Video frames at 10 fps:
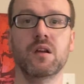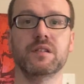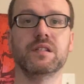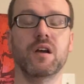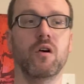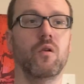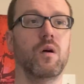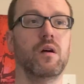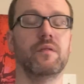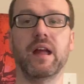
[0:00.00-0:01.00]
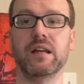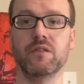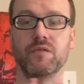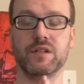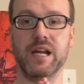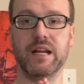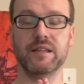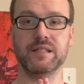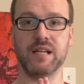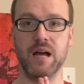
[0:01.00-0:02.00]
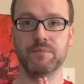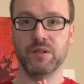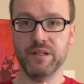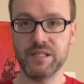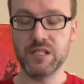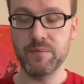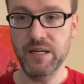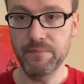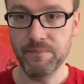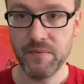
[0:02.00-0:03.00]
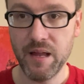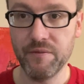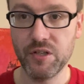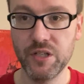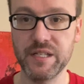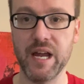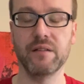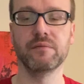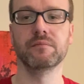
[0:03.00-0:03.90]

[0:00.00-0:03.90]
So thank you for taking the time to listen to me. Have a good day.